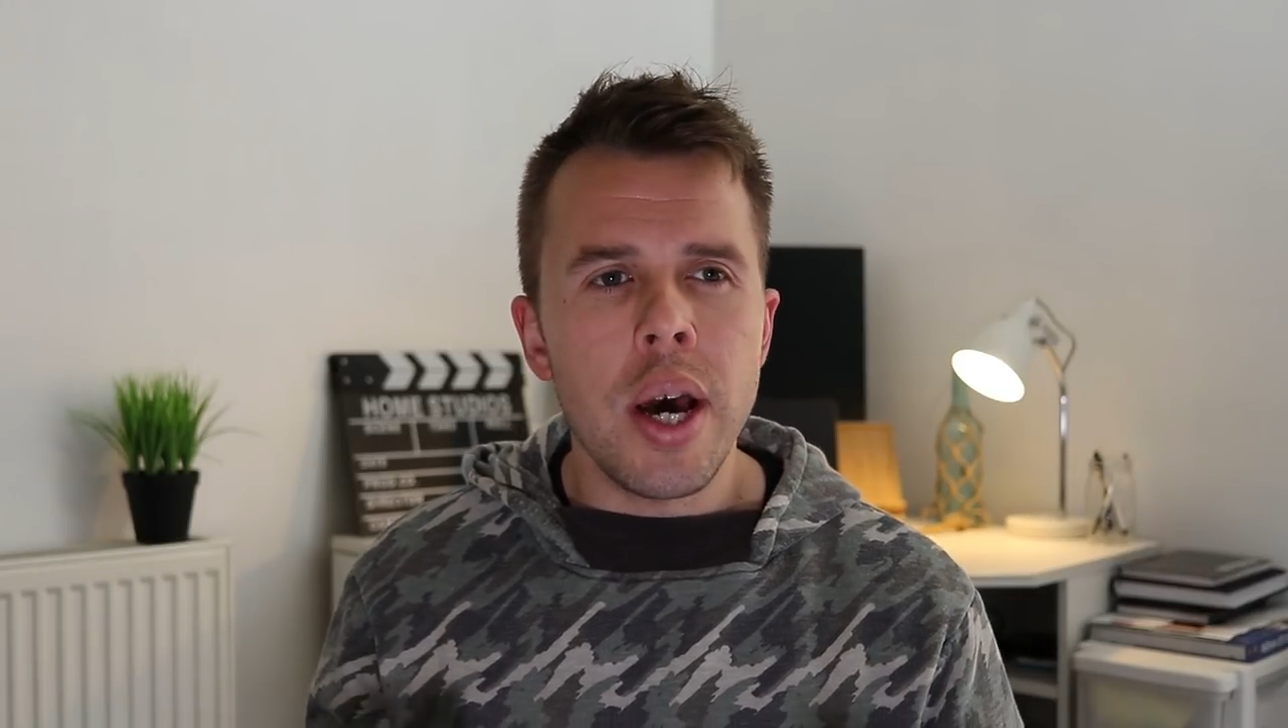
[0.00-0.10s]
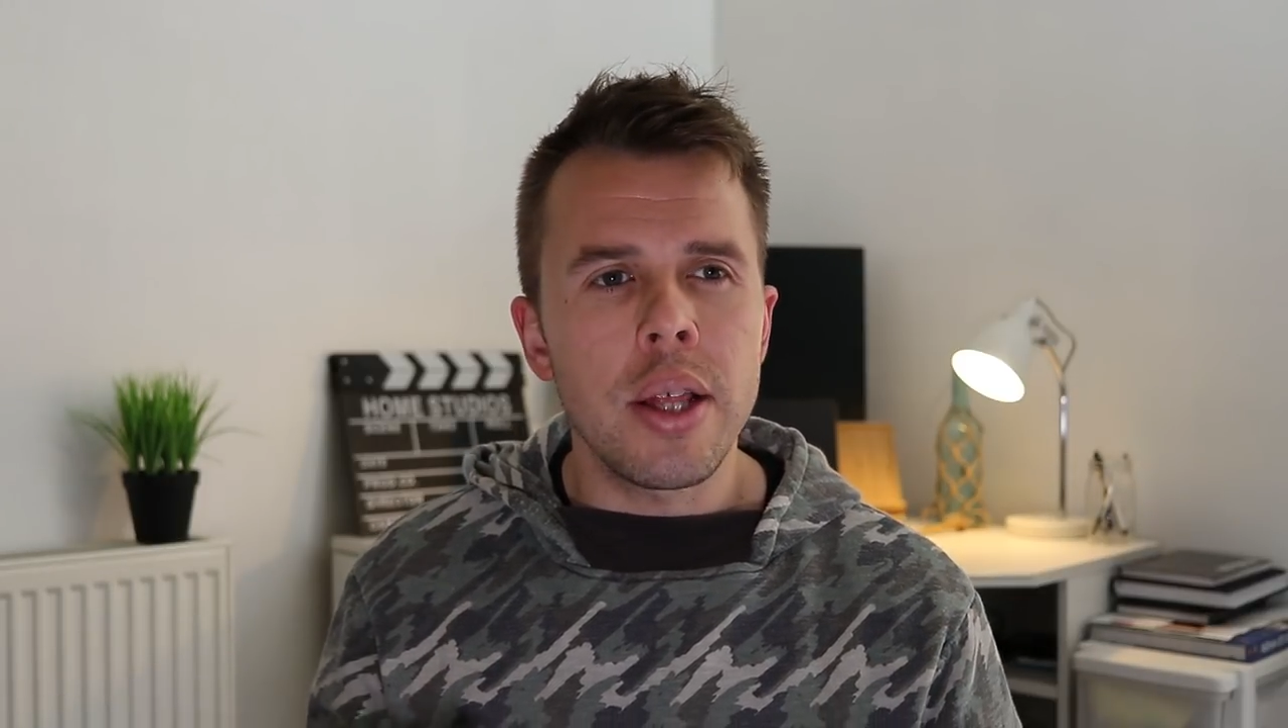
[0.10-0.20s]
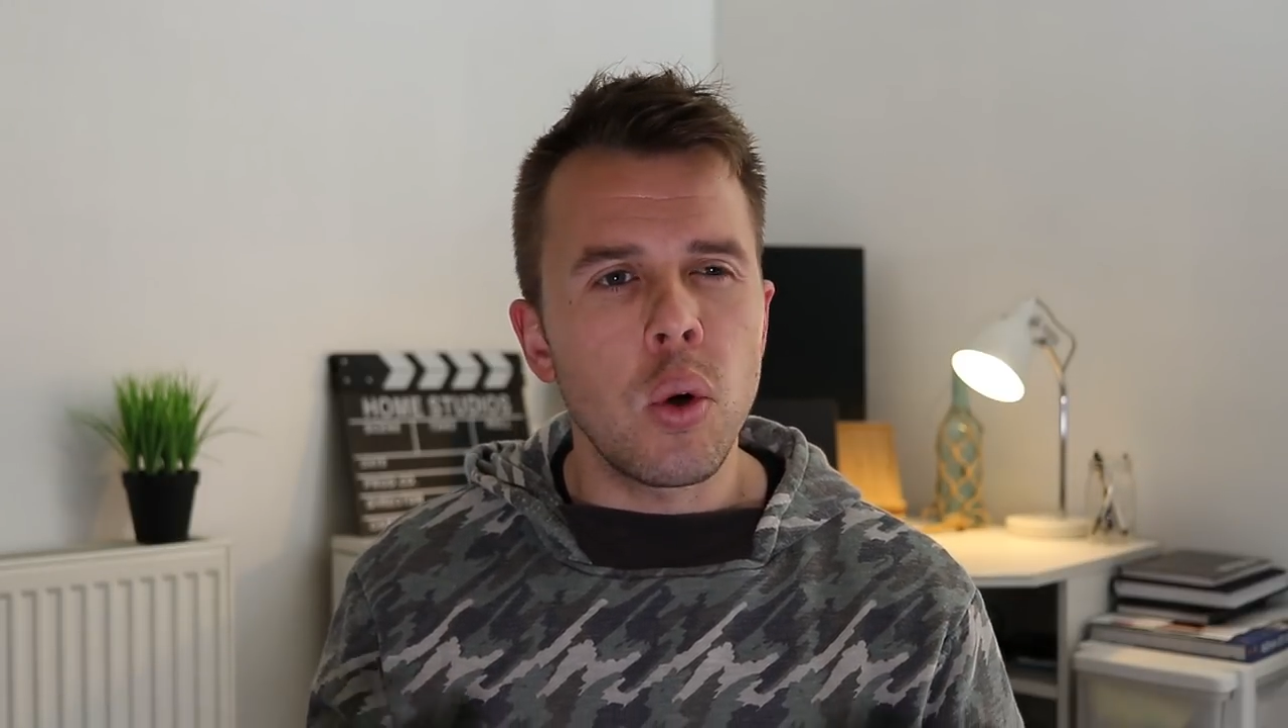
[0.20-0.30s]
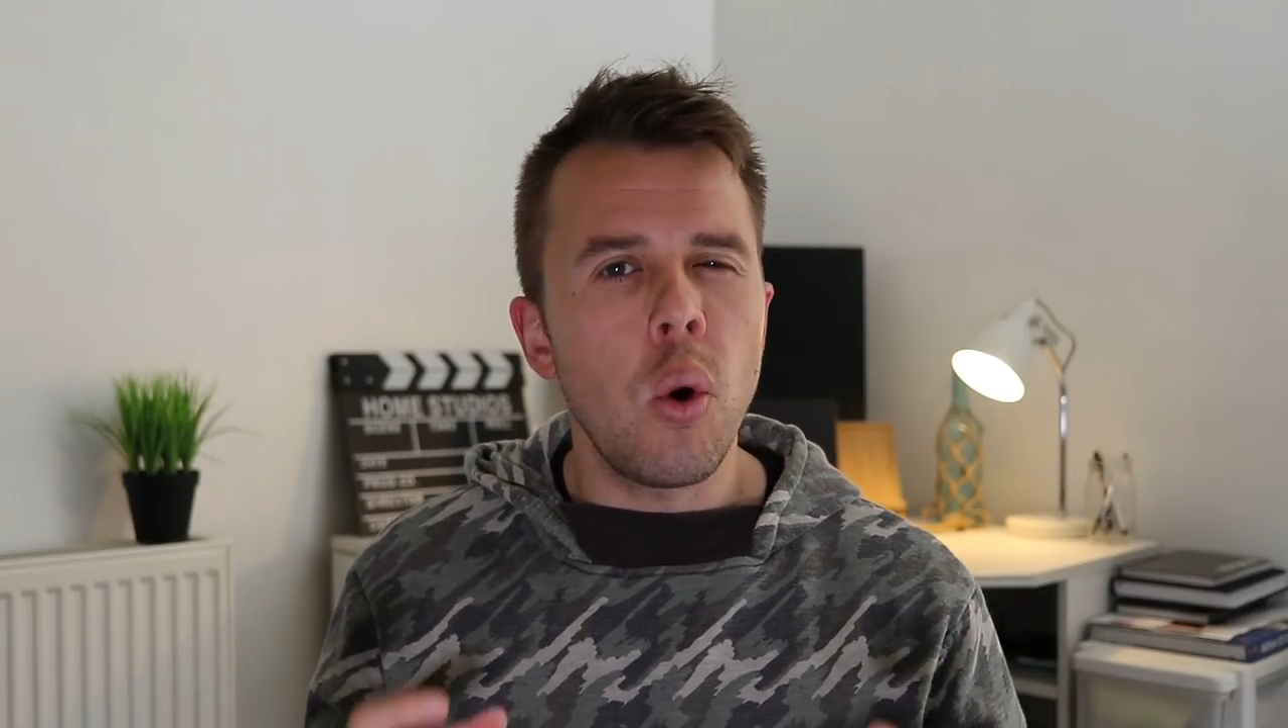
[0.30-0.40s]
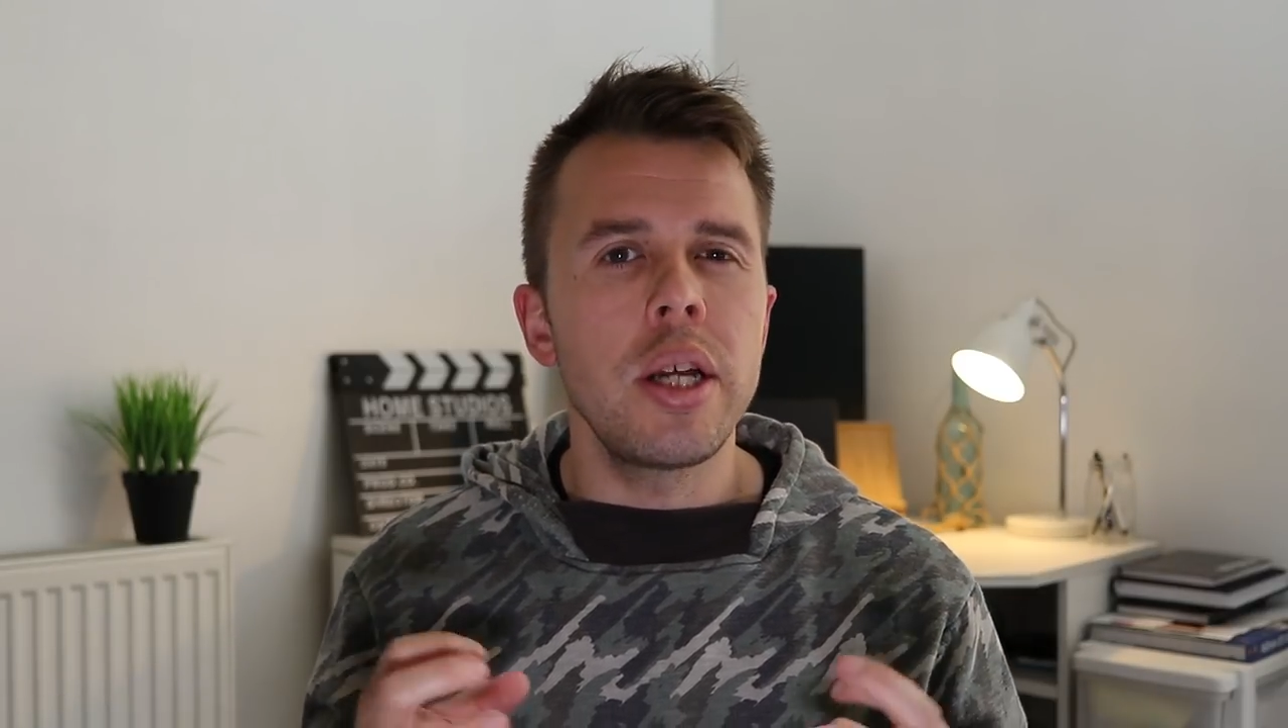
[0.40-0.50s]
the
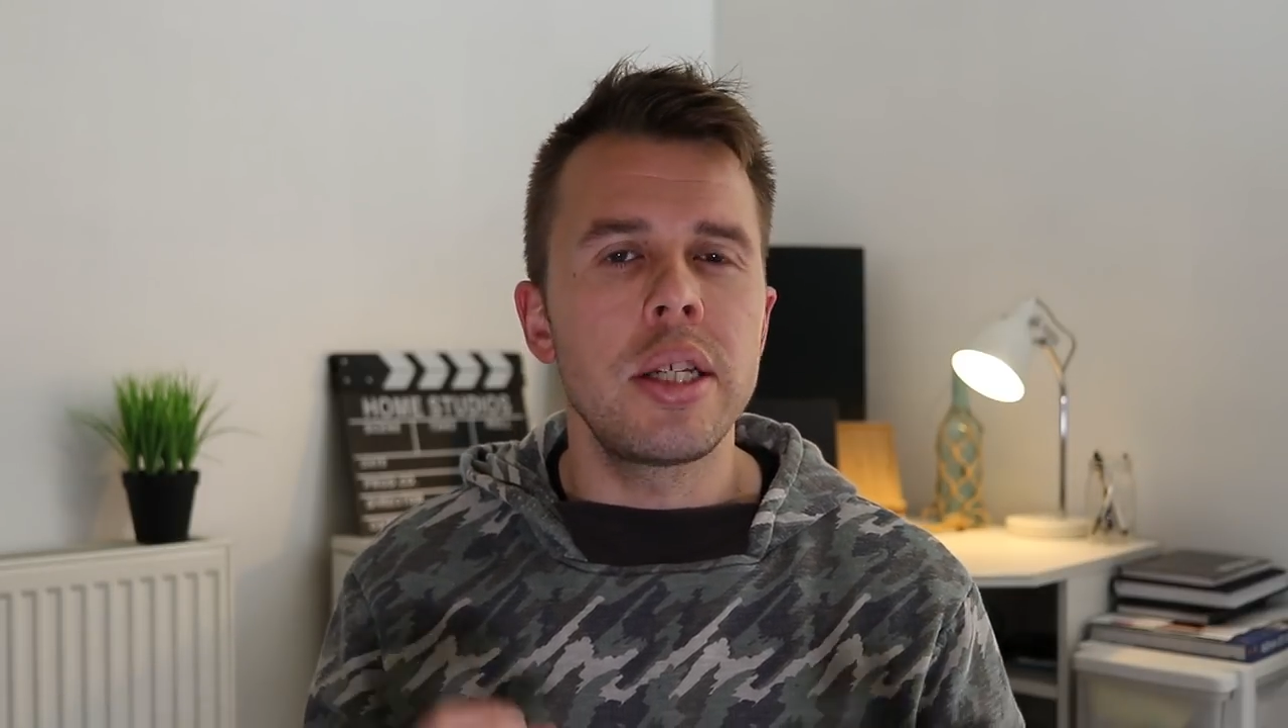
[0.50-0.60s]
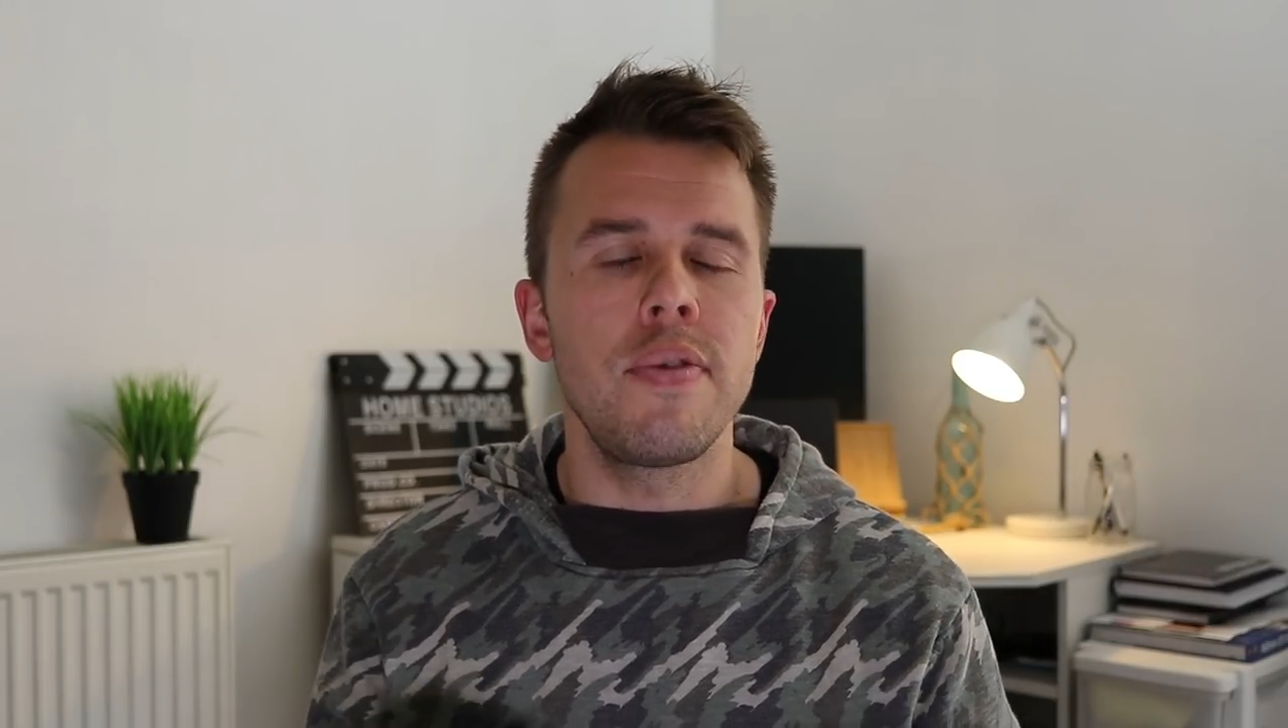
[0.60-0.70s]
quality